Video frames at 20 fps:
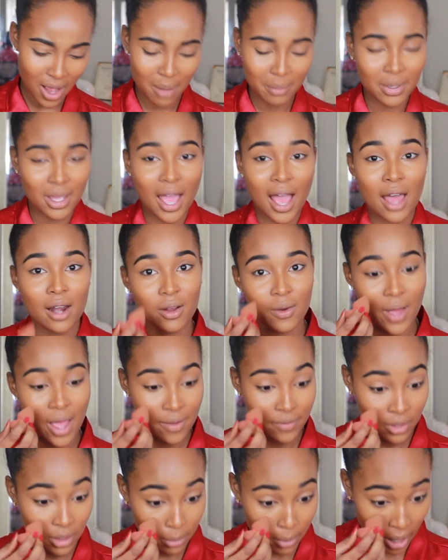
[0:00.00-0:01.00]
I mean, I don't
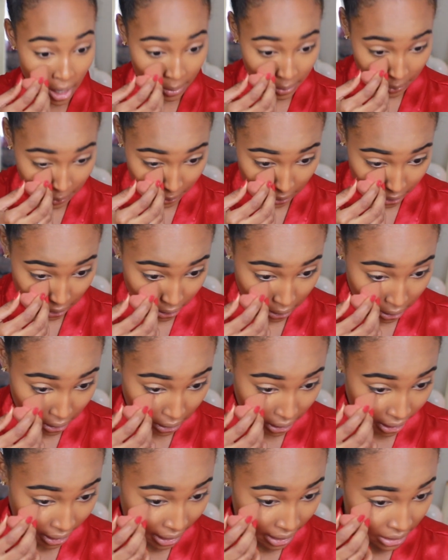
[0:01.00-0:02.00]
have any problem with
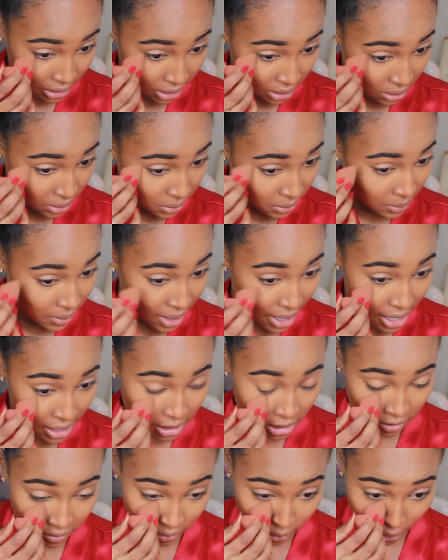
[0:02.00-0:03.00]
it. Like, I don't. I
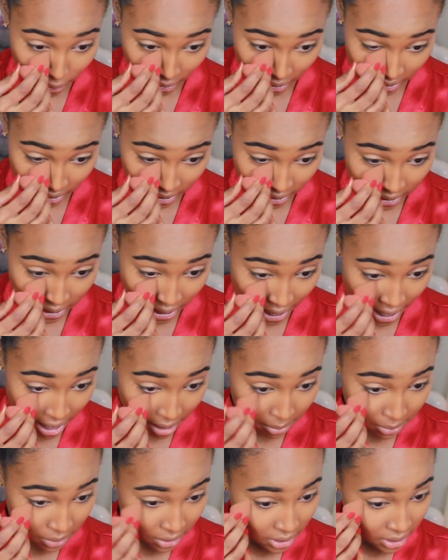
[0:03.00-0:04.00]
just feel like it's the
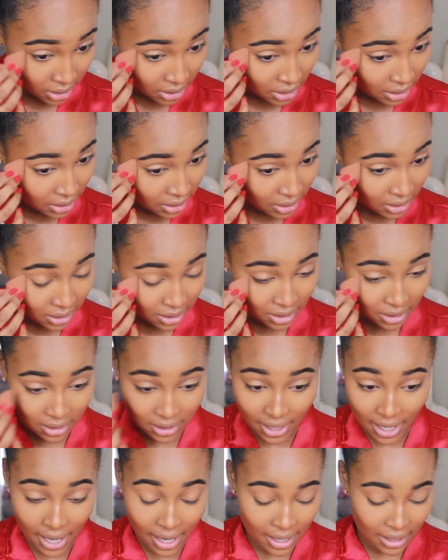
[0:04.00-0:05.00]
times, it's the
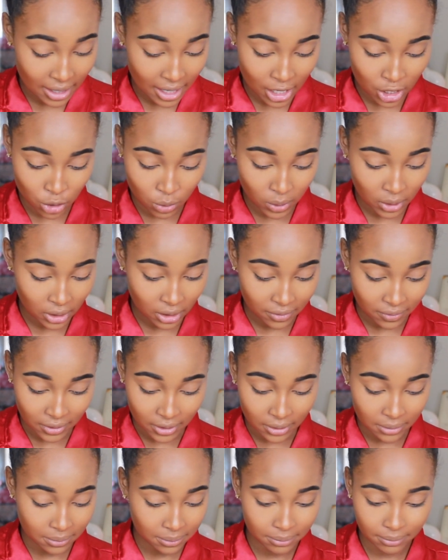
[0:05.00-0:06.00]
day and age we live
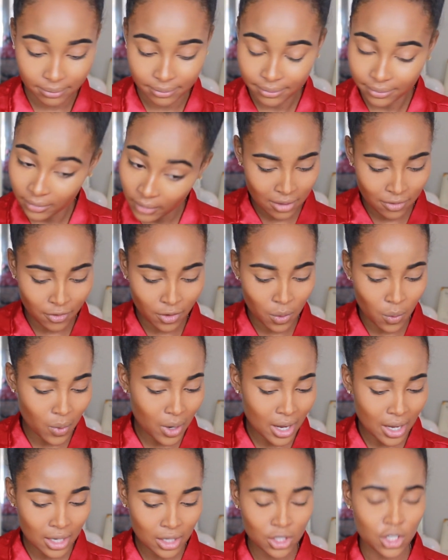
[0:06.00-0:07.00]
in. For
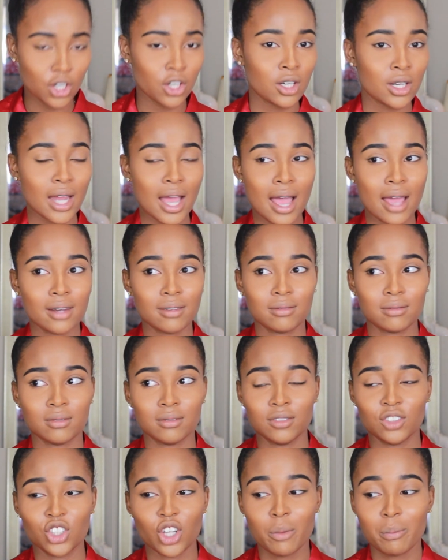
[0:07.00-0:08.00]
one, you're not
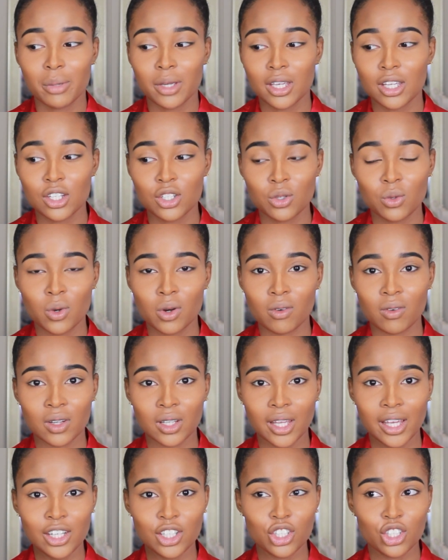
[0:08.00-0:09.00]
jumping into a
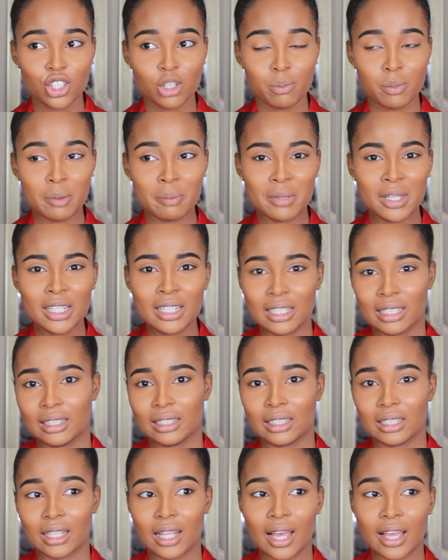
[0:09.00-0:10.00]
relationship
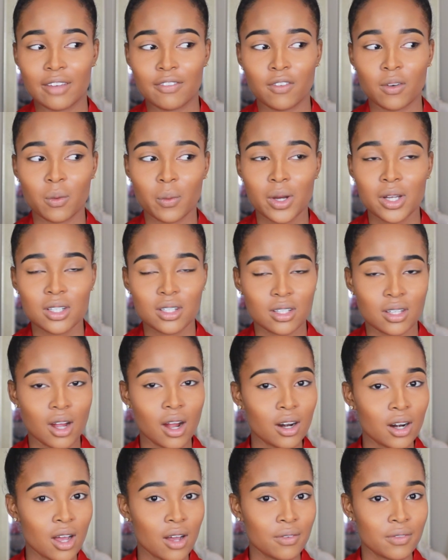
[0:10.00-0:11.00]
immediately. Like, for one,
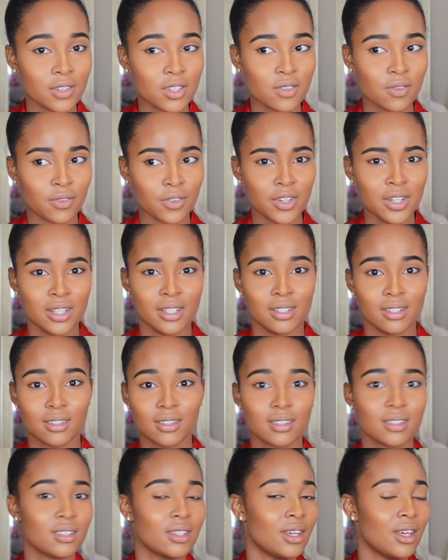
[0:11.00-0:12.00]
start off as
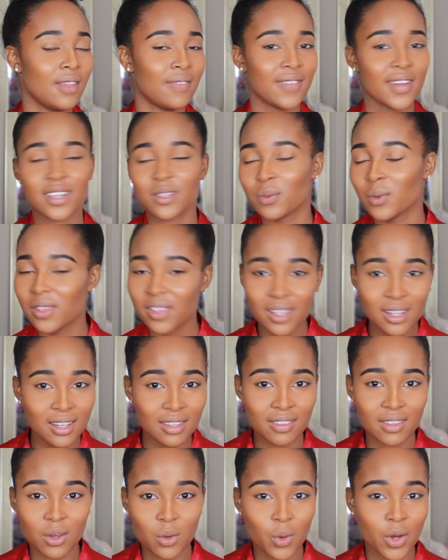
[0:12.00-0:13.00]
friends. That's with
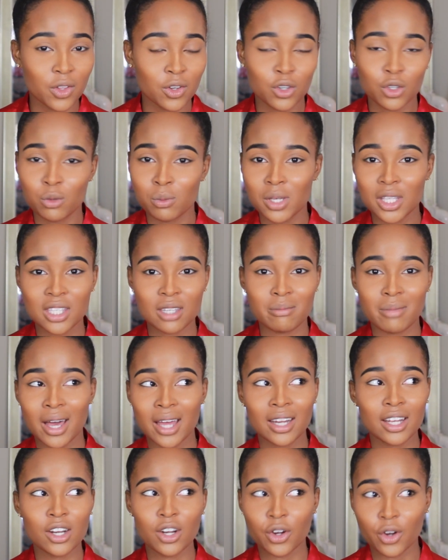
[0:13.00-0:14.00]
anything, whether you meet
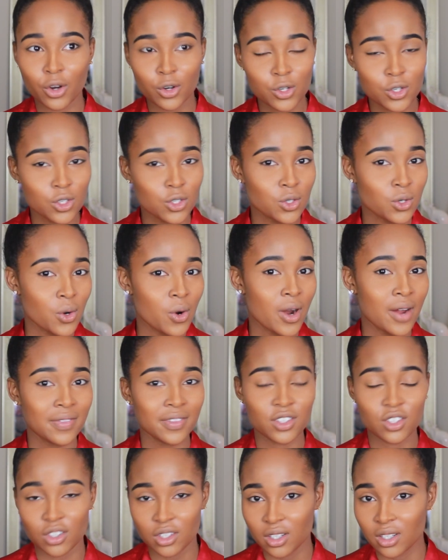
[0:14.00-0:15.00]
somebody in a grocery store,
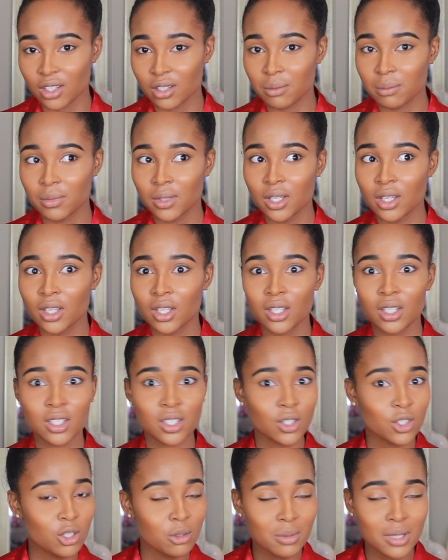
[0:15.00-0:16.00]
at the gym.
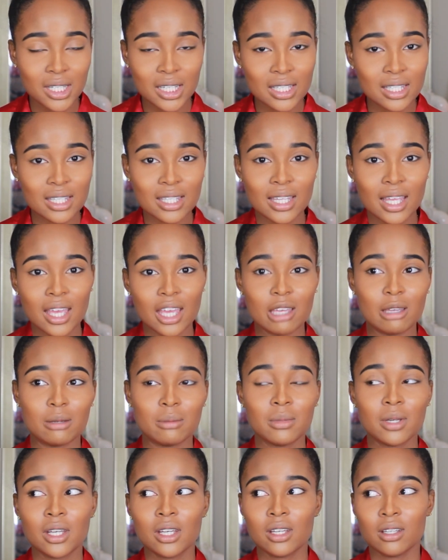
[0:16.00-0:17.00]
Social media is the
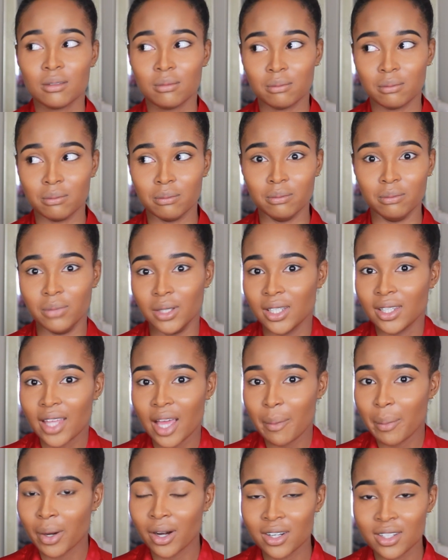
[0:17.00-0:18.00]
same. Be
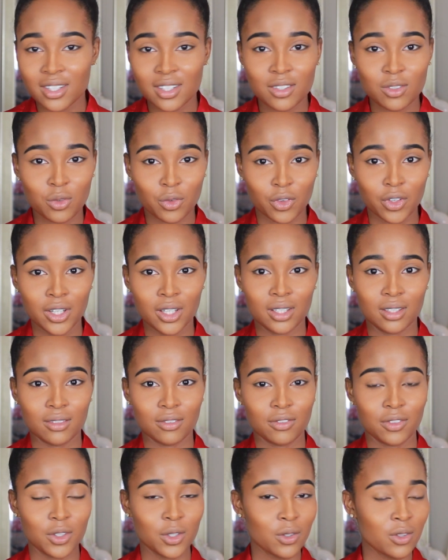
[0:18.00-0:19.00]
that person's
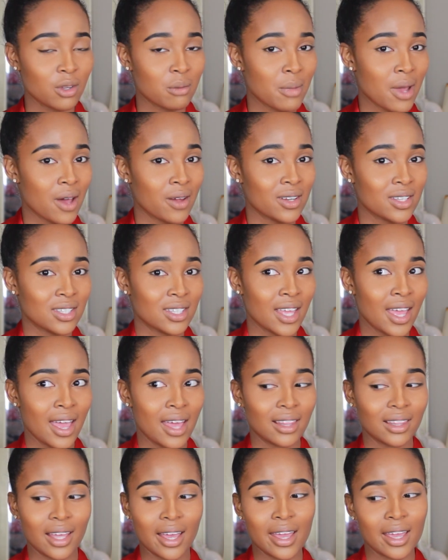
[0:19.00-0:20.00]
friend. Feel them out as
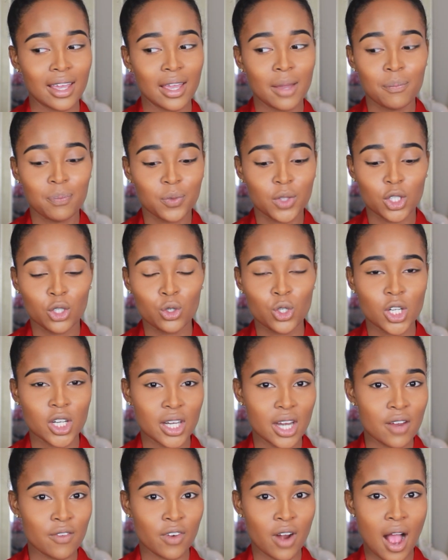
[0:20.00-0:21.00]
that. Like, you
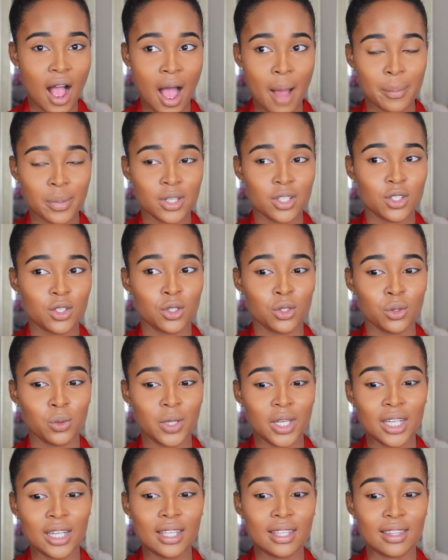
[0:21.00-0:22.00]
should never hop into
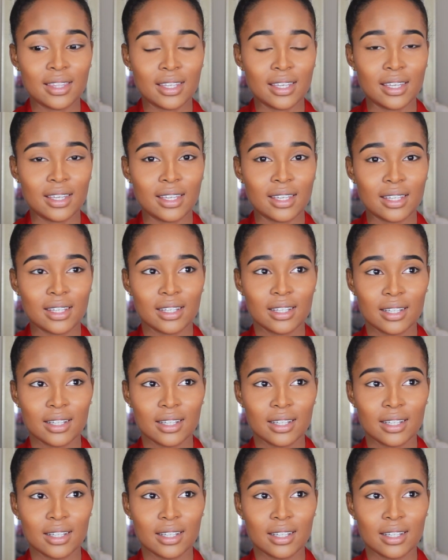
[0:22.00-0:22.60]
anything